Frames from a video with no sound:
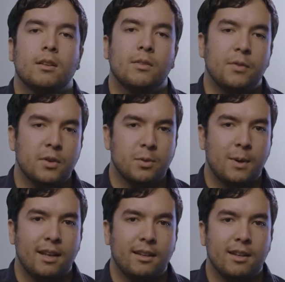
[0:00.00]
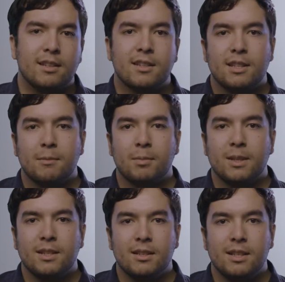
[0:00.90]
The first way is to simply
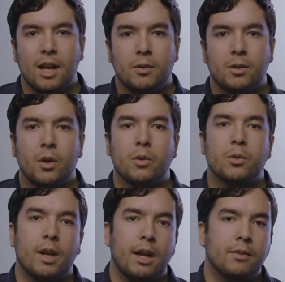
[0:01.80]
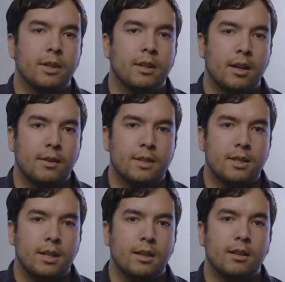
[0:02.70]
sit down and go through every line of a
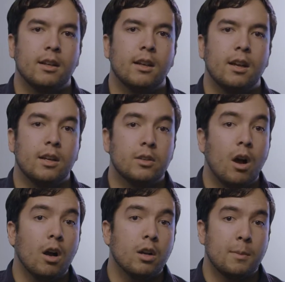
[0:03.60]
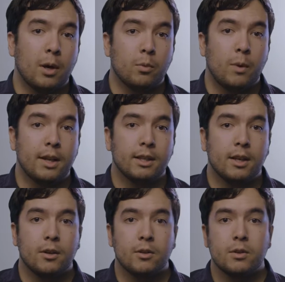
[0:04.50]
scene and talk about why the
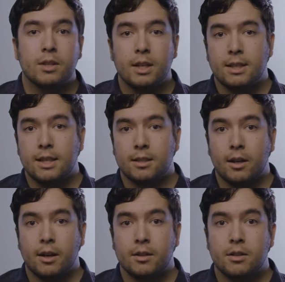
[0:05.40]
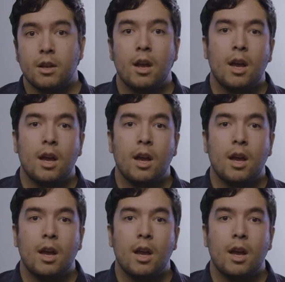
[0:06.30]
character says these lines